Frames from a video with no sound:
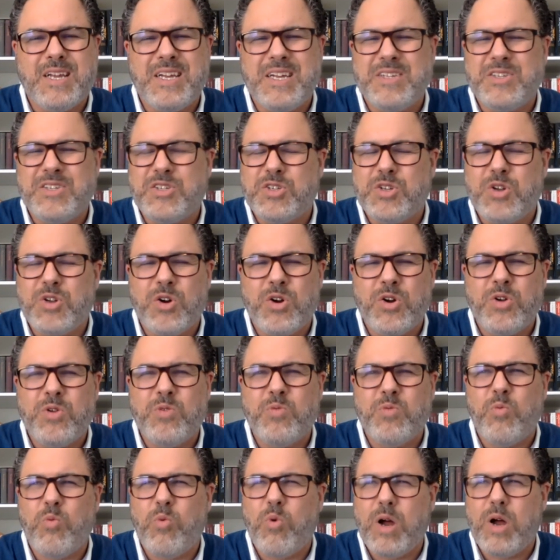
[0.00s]
it's
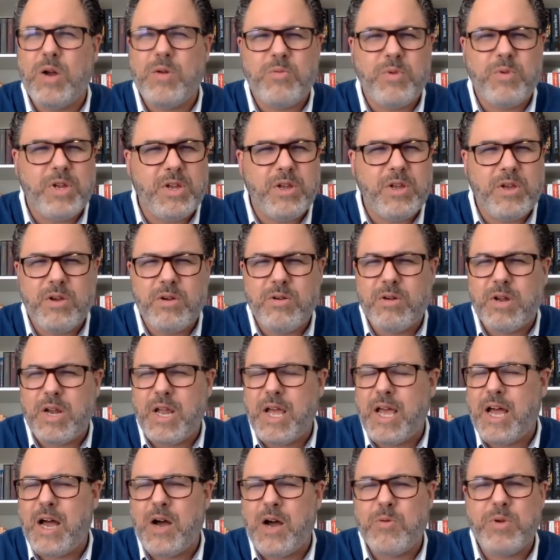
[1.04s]
turned what we do and
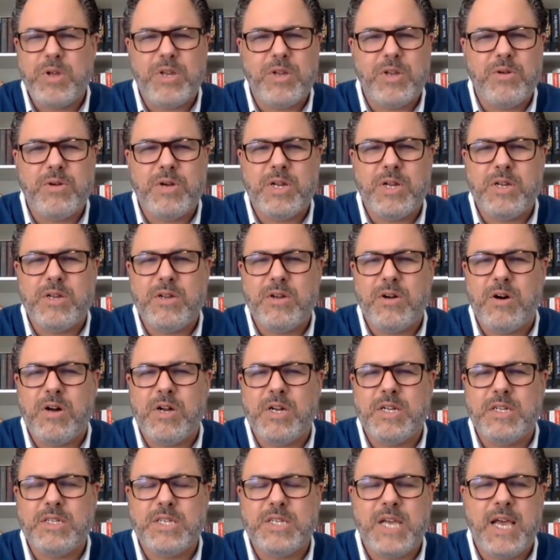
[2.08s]
how we do it
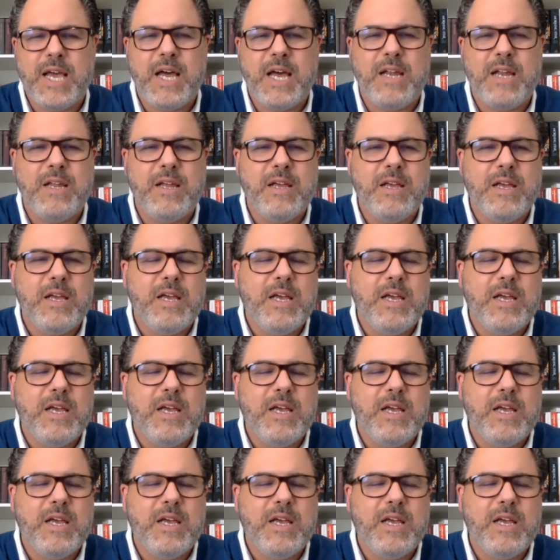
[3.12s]
on its head,